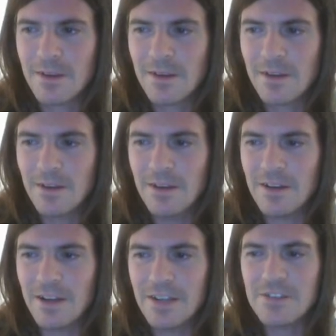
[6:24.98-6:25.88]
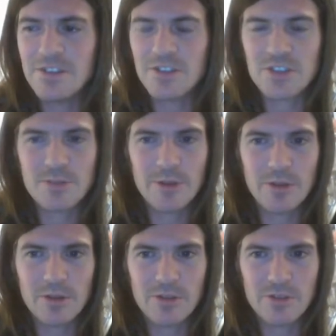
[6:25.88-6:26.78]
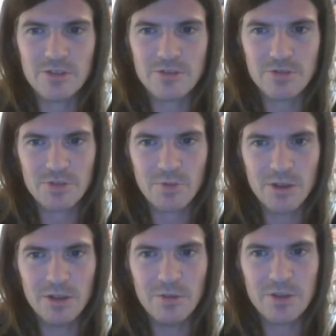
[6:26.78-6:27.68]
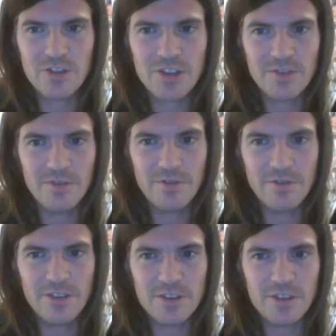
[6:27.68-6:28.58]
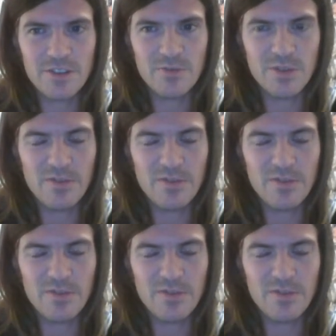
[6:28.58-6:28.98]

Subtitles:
Yeah, and he's a spellcaster as well, which can fit in with